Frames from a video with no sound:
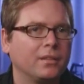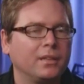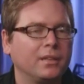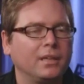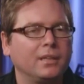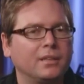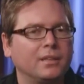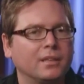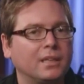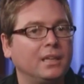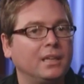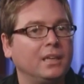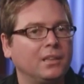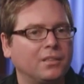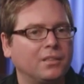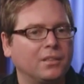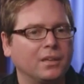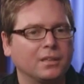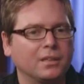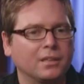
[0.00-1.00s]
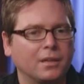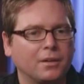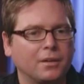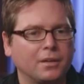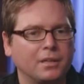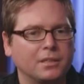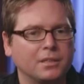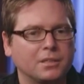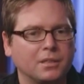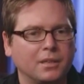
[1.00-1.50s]
The the key thing
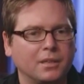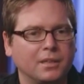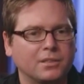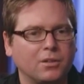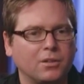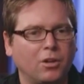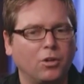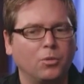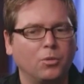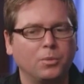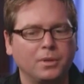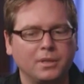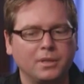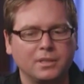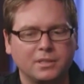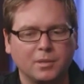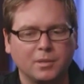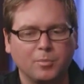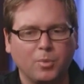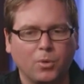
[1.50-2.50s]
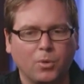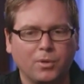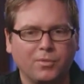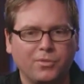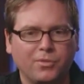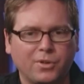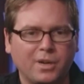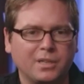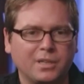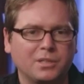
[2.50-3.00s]
there is it's always important
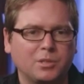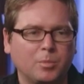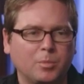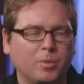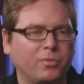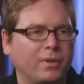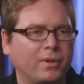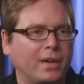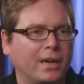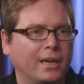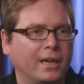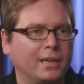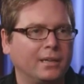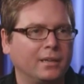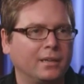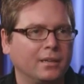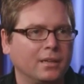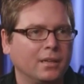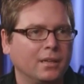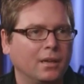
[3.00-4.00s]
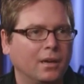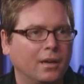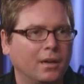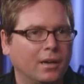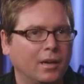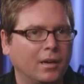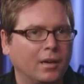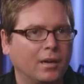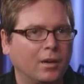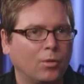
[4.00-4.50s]
for us to provide
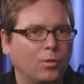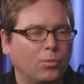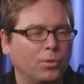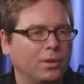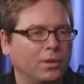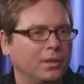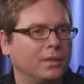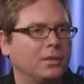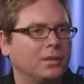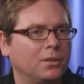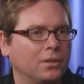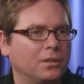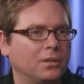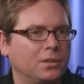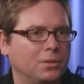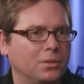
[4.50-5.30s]
uh, a really good